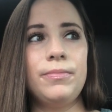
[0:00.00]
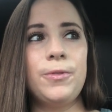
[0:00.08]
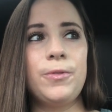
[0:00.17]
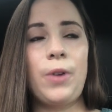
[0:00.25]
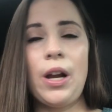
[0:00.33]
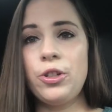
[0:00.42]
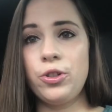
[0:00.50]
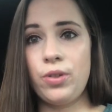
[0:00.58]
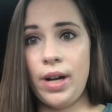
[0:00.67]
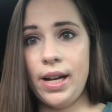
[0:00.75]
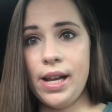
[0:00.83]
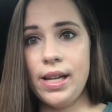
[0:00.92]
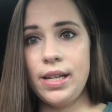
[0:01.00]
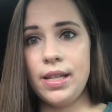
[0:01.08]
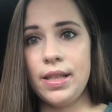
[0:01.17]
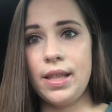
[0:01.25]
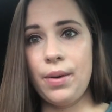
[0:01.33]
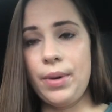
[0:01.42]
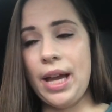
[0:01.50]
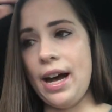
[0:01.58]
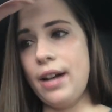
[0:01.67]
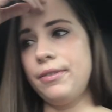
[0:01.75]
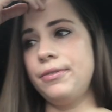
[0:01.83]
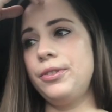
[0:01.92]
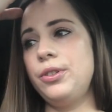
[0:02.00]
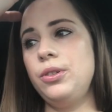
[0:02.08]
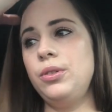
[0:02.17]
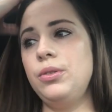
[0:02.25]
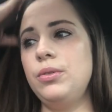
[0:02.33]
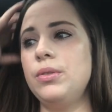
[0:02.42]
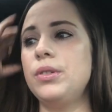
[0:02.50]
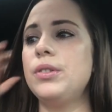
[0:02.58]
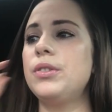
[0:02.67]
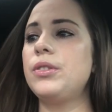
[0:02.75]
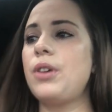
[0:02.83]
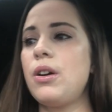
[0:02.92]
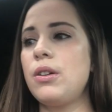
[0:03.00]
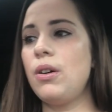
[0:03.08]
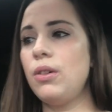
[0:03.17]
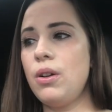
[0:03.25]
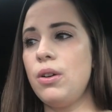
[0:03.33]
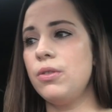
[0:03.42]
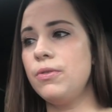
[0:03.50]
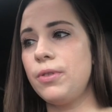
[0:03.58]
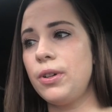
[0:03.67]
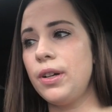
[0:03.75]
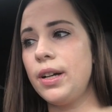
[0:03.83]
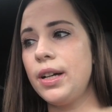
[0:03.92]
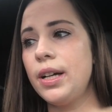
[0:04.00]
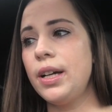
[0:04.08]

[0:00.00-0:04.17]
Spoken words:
frustrated that we have to start all over.